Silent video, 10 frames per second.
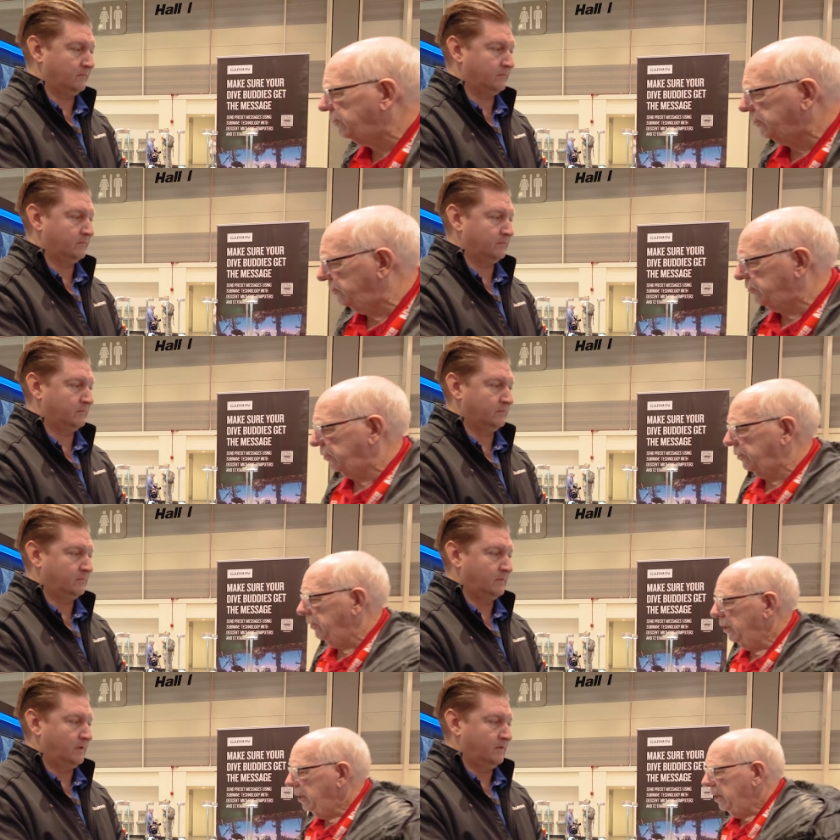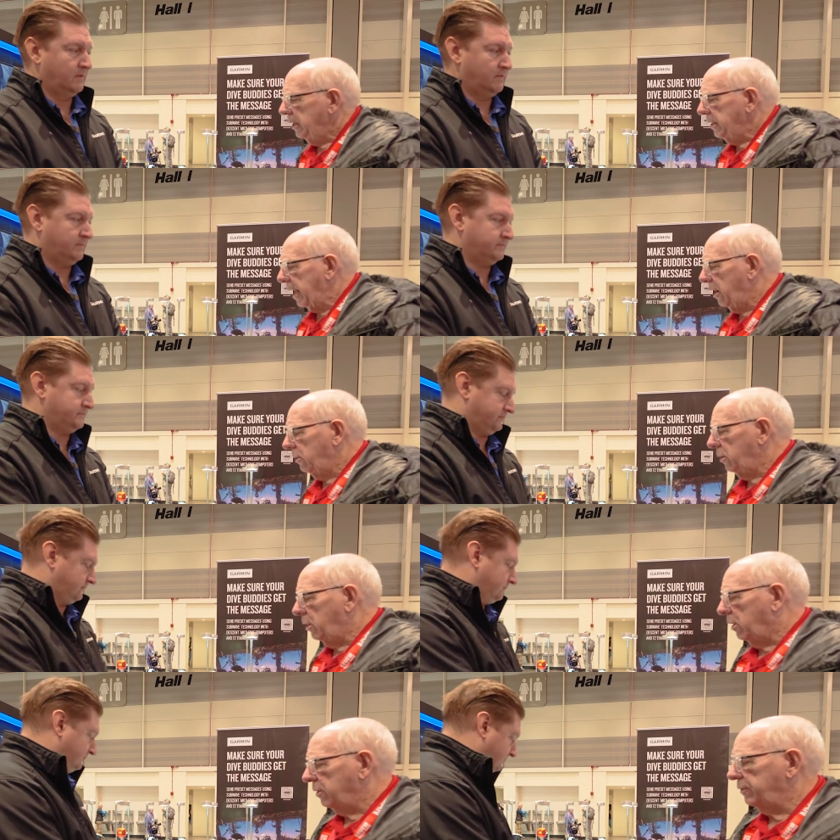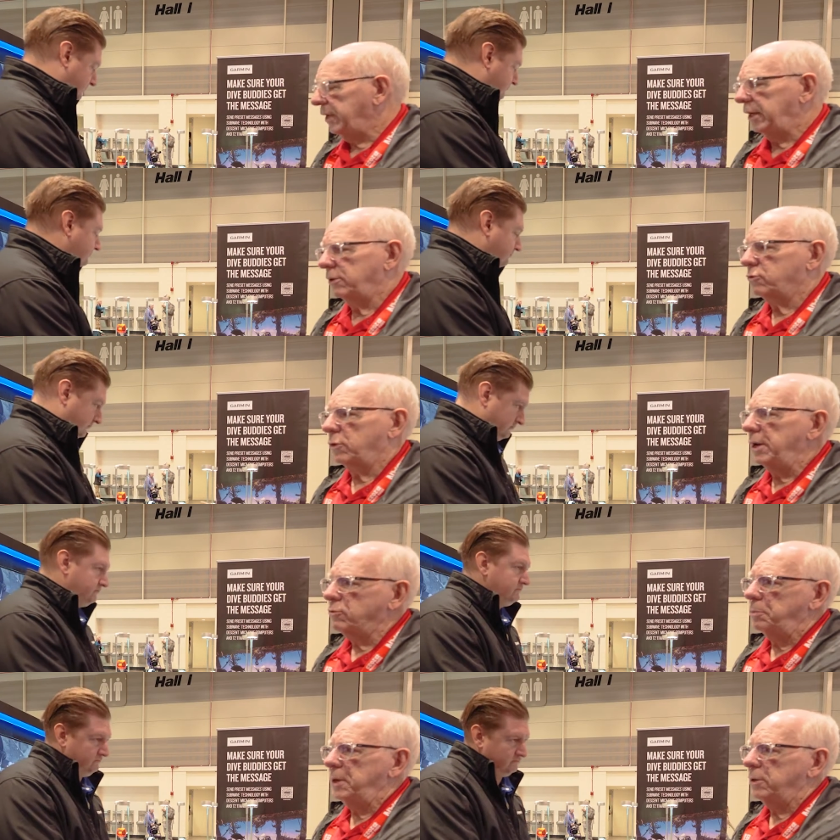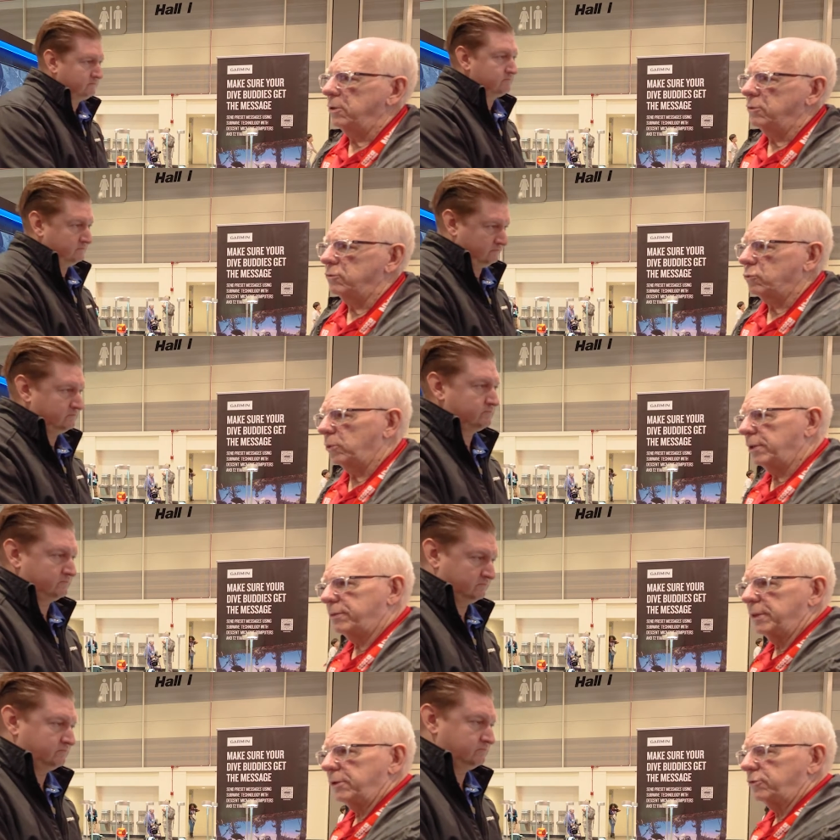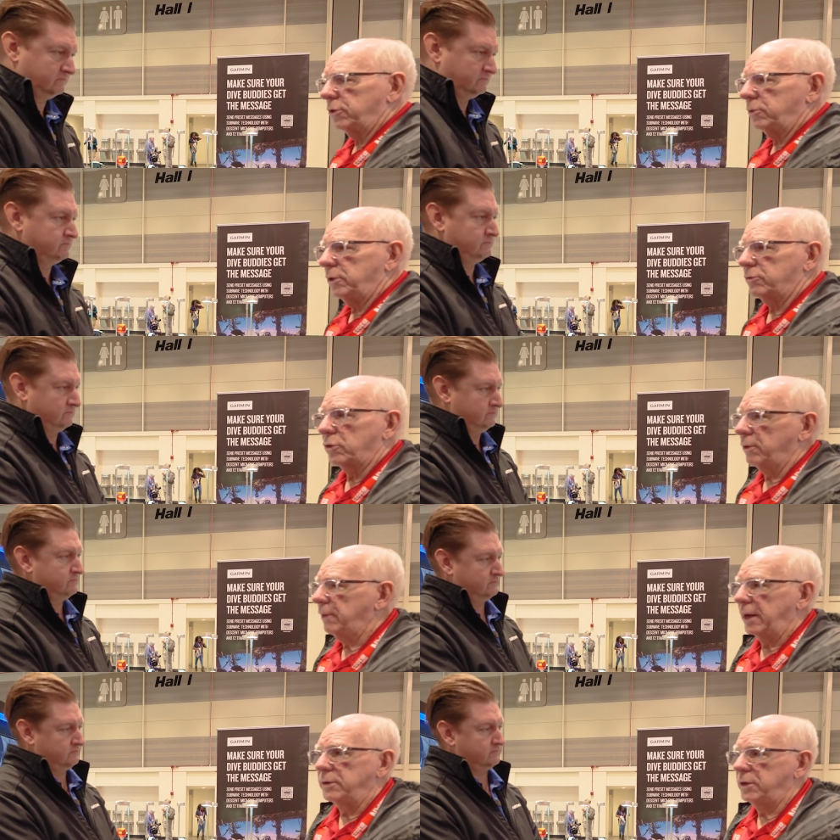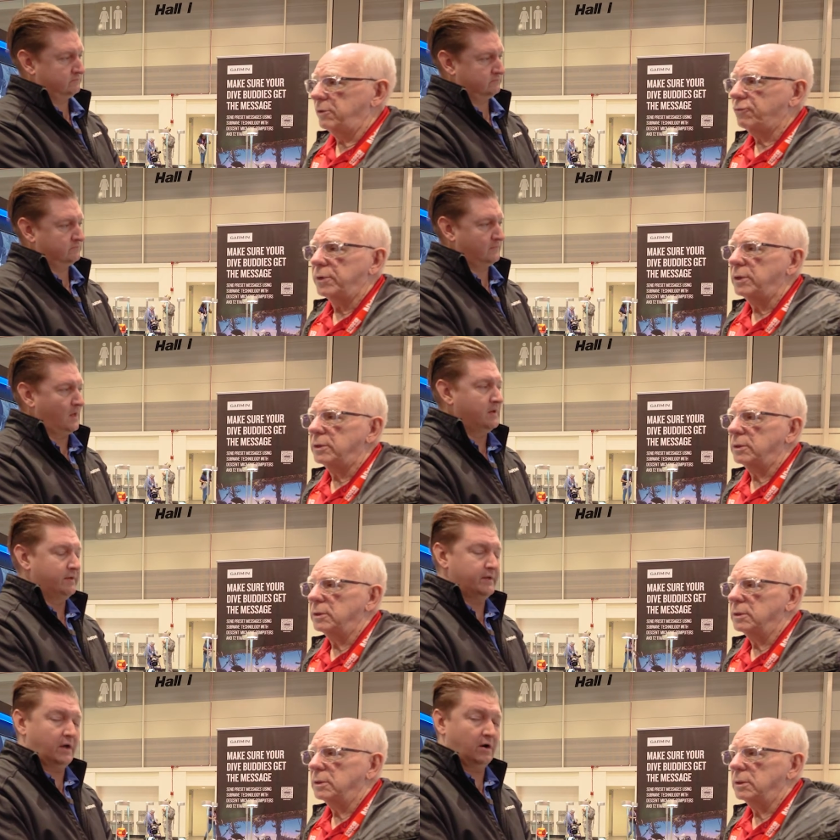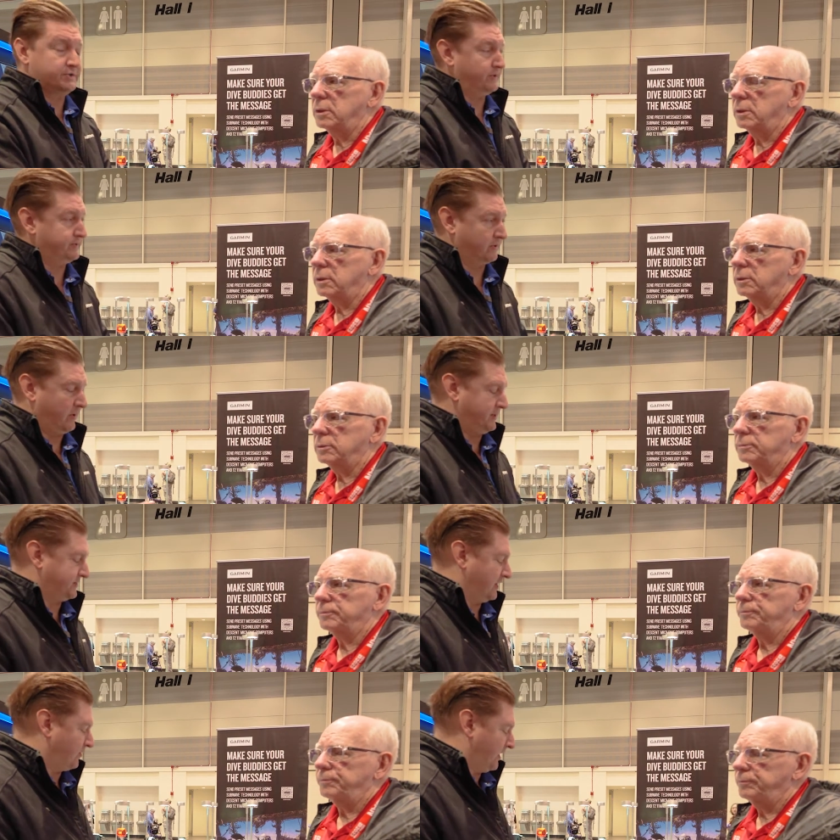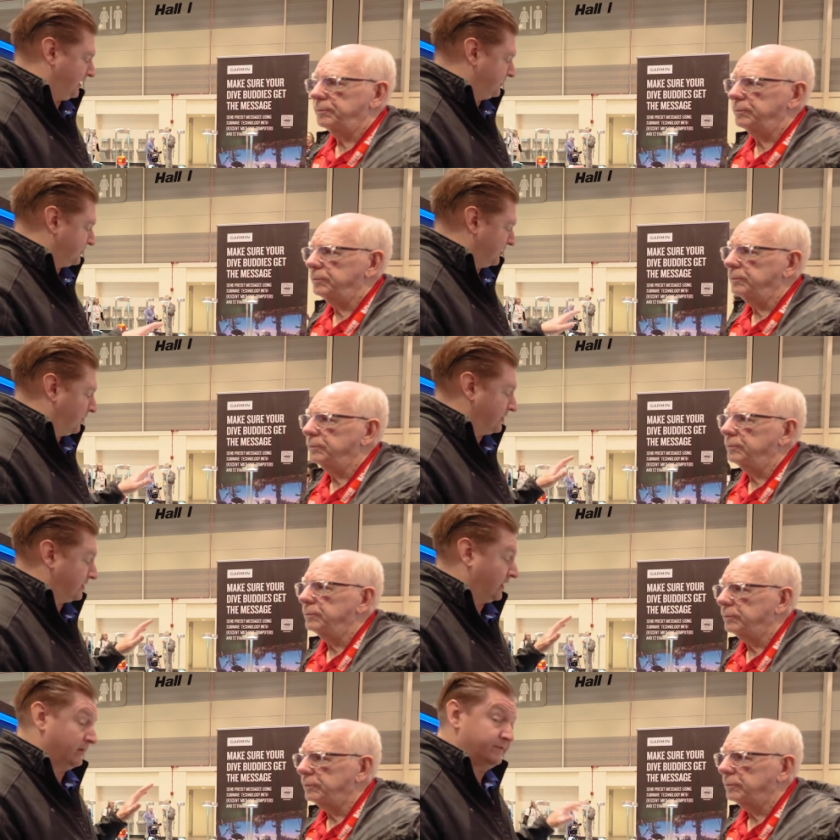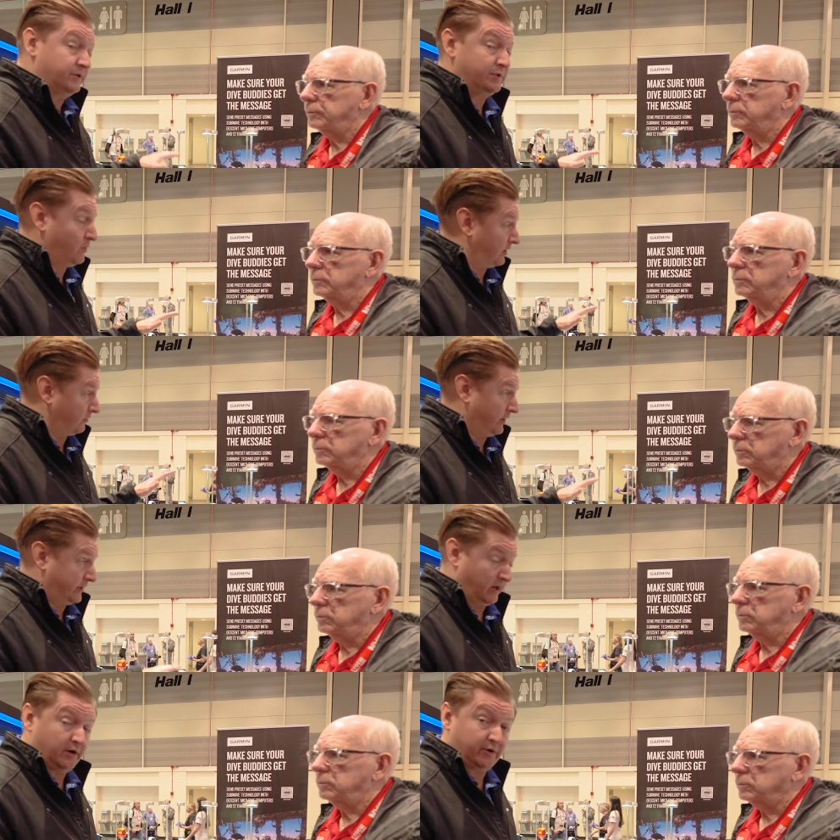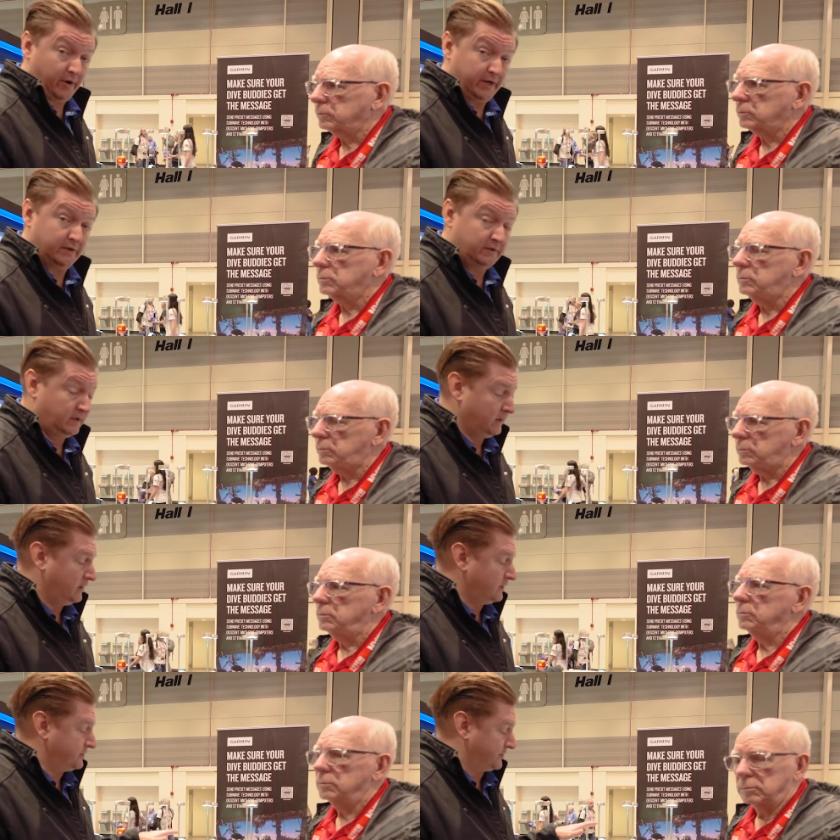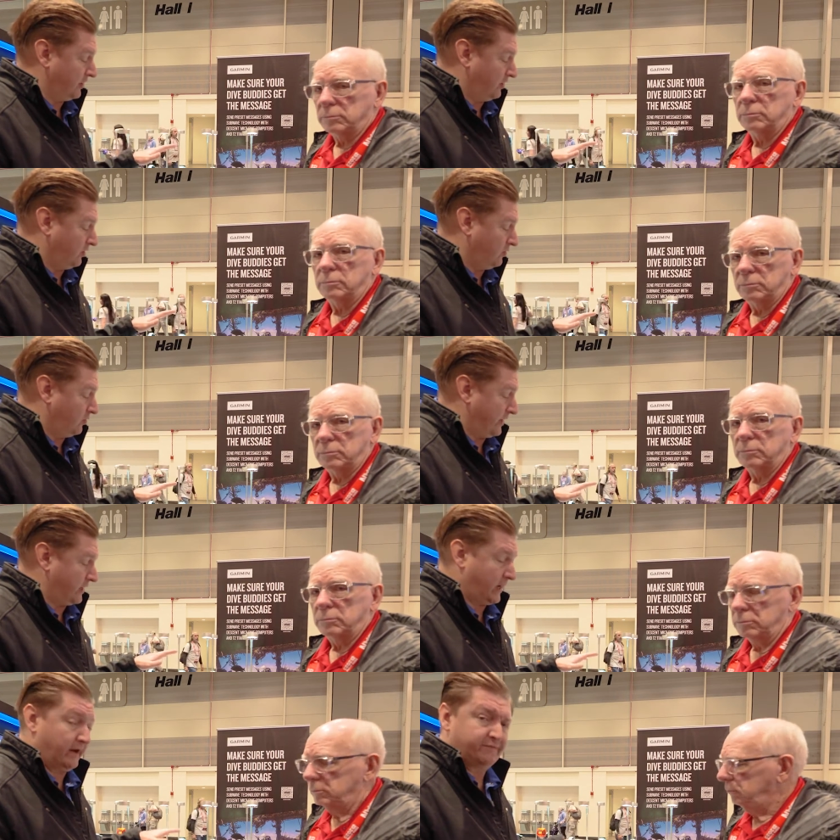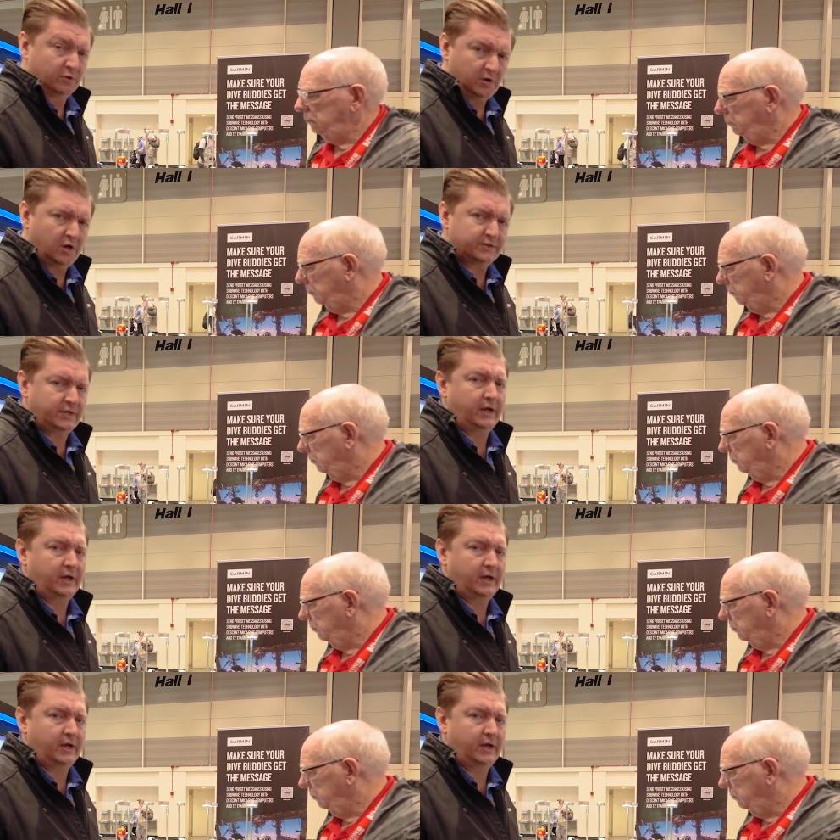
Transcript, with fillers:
Speaker 1: that's concerned. Now, are the transmitters with these units, are they different?
Speaker 2: They are, so it's a great segue into what you get if you do want to run air integrated. So we have for a long